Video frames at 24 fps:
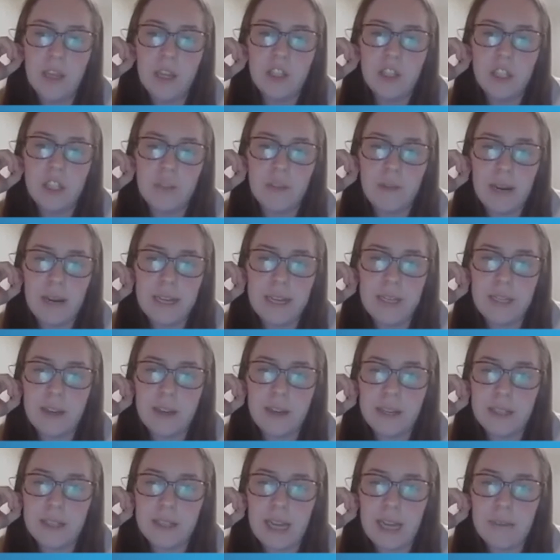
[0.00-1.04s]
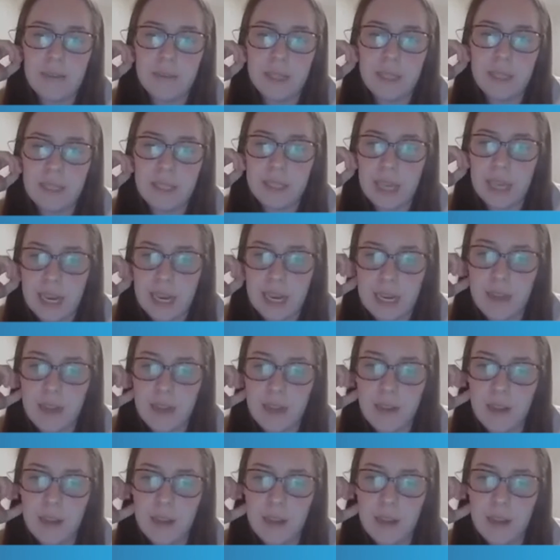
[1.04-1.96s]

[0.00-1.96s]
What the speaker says: She writes her exams this year.